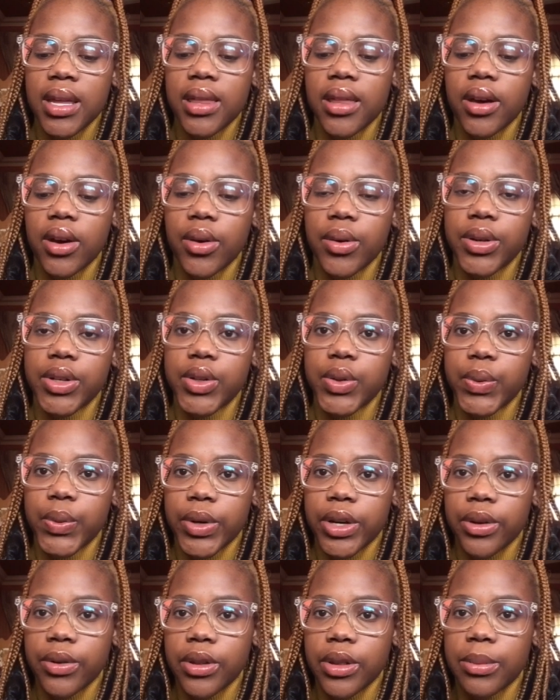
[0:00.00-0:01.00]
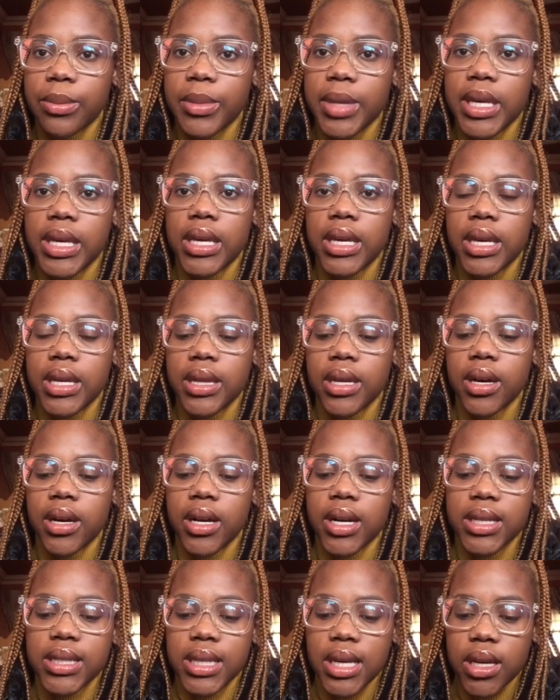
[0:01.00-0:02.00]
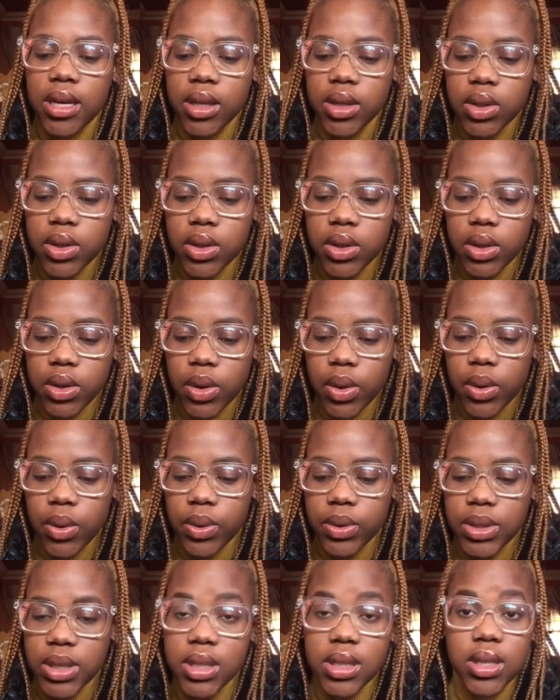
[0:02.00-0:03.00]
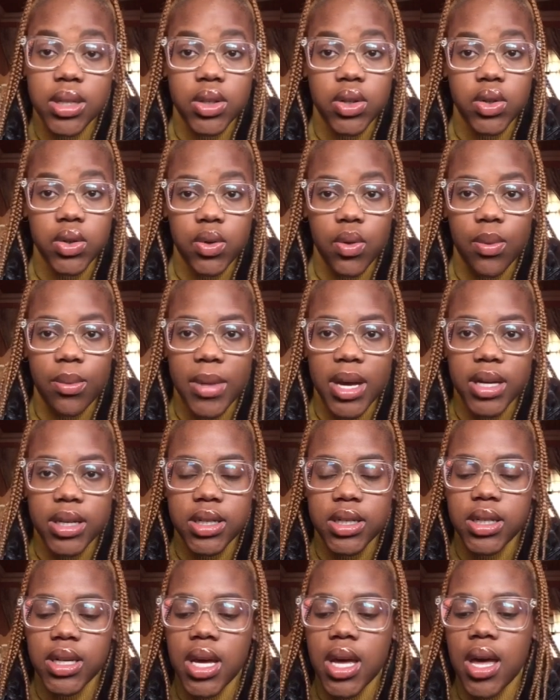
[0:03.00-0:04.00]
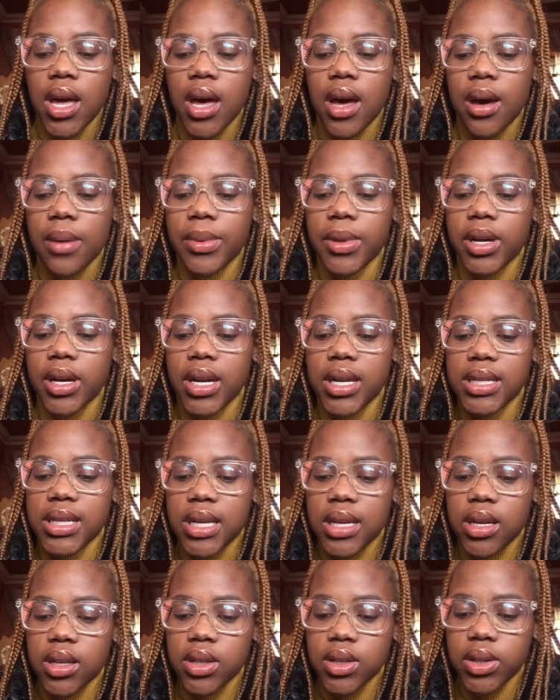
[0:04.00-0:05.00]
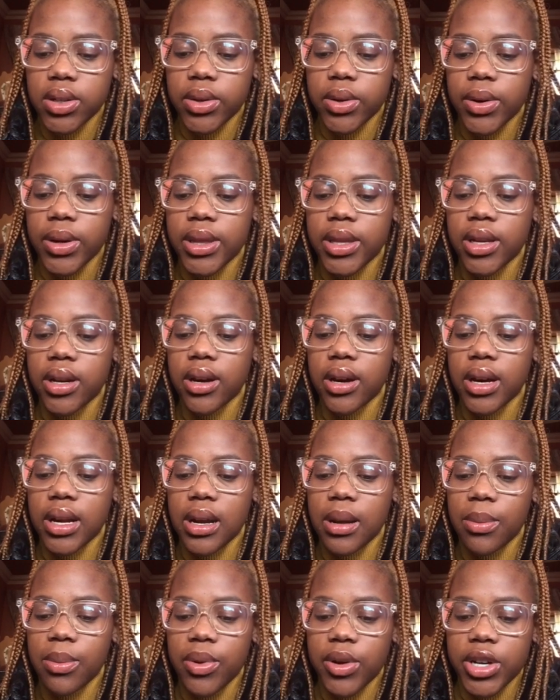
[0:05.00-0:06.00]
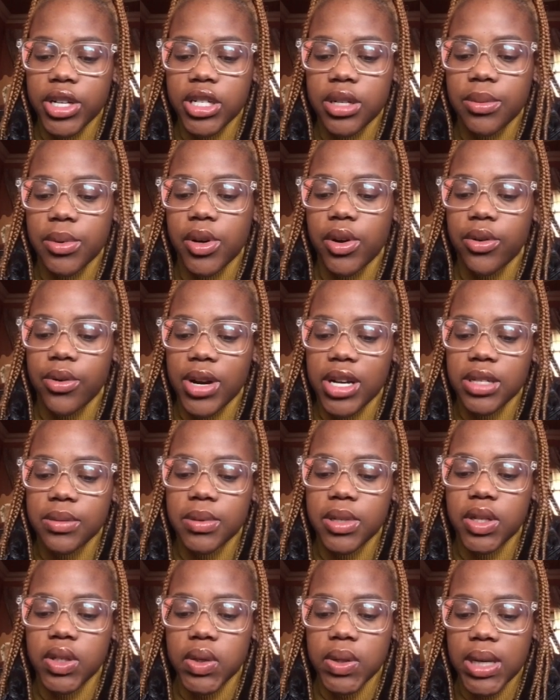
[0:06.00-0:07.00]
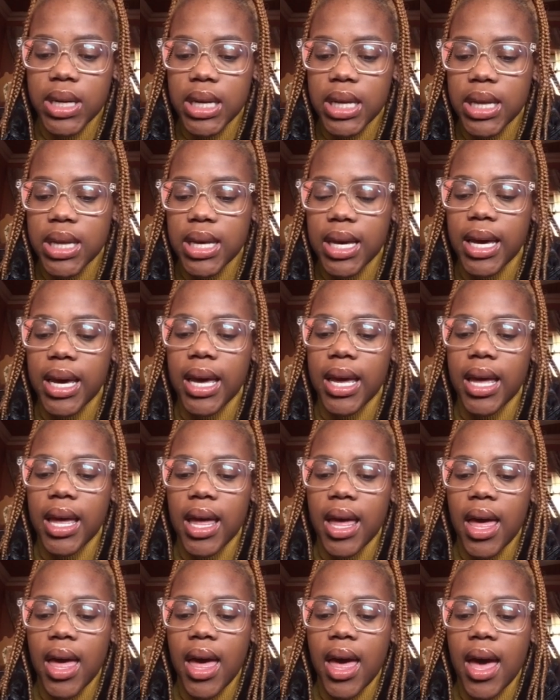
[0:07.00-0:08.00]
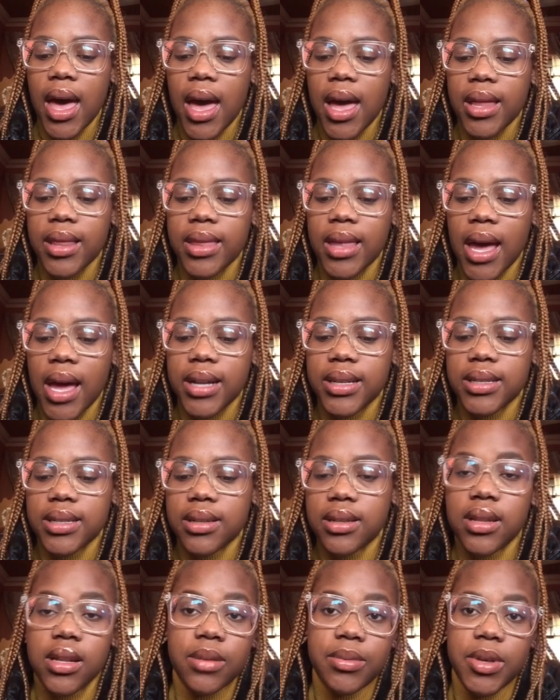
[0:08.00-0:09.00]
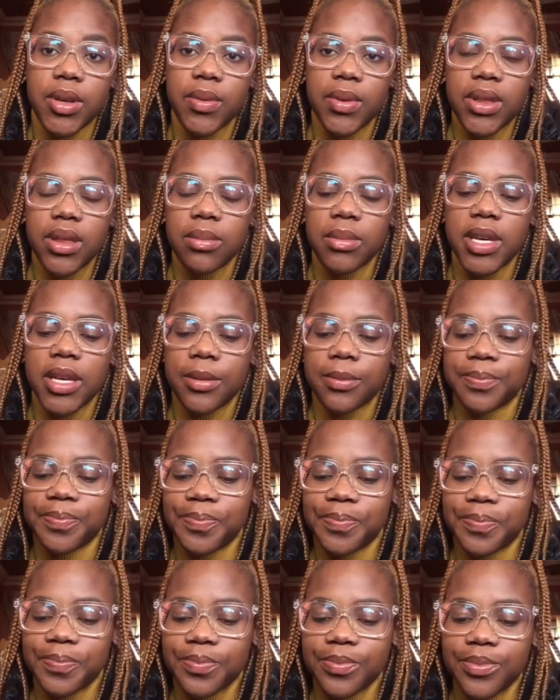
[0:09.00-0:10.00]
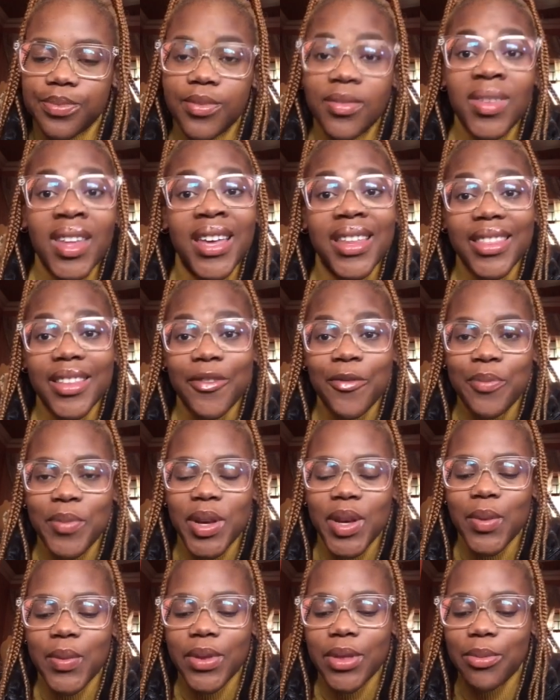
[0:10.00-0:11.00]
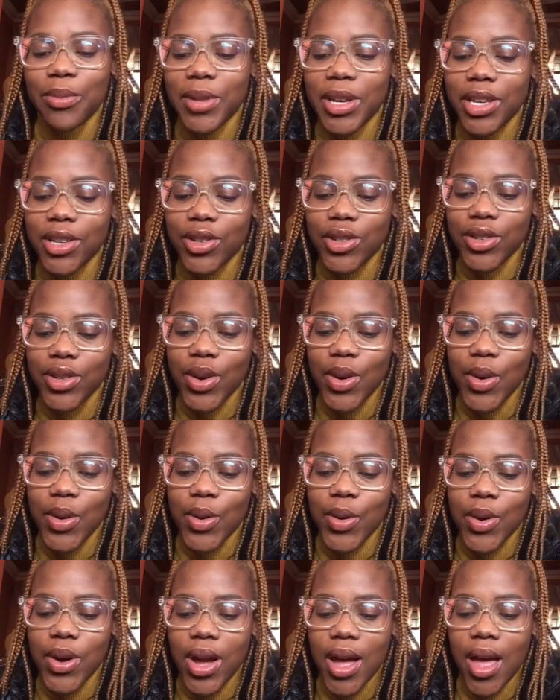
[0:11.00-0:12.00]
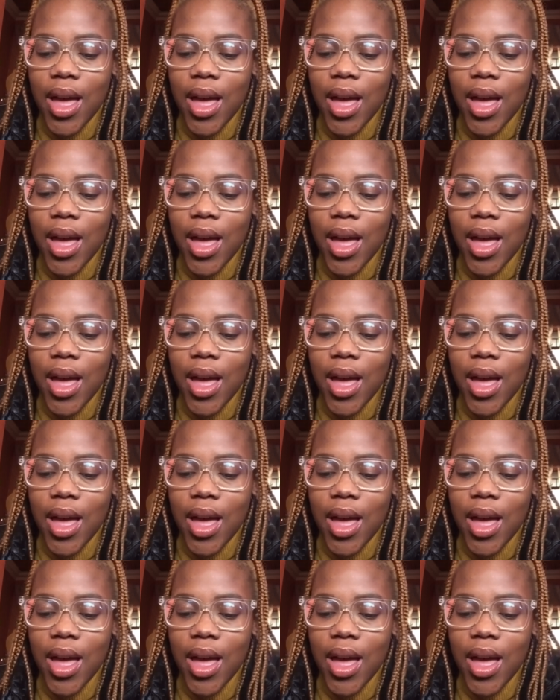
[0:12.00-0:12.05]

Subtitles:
They're going to work with me. They're gonna take it slow since there's so much. They're gonna take it slow and they're not gonna pressure me or rush me into anything. And that they'll be with me, and they've been with me. So